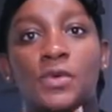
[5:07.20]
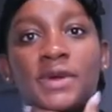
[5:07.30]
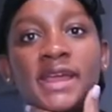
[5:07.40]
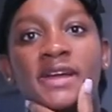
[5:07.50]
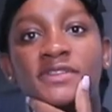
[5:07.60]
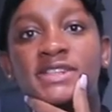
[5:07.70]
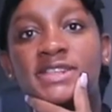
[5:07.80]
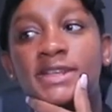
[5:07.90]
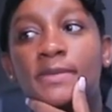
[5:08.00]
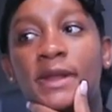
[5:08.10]
when I have to
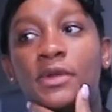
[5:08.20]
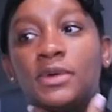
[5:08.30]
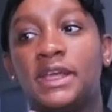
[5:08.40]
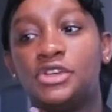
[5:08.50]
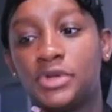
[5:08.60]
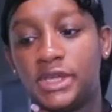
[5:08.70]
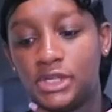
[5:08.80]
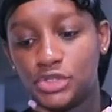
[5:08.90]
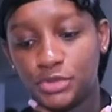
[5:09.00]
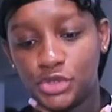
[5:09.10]
sleep I don't like
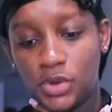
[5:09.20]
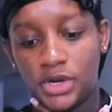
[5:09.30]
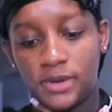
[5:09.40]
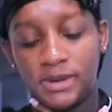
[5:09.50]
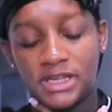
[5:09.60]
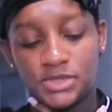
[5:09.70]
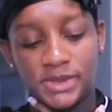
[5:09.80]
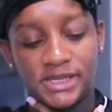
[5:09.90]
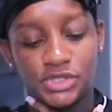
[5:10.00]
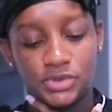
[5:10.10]
drinking too much water because
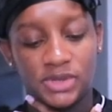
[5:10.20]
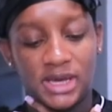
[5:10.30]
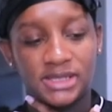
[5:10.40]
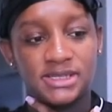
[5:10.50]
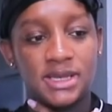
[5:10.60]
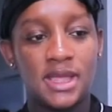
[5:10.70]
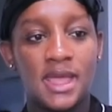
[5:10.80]
when I do that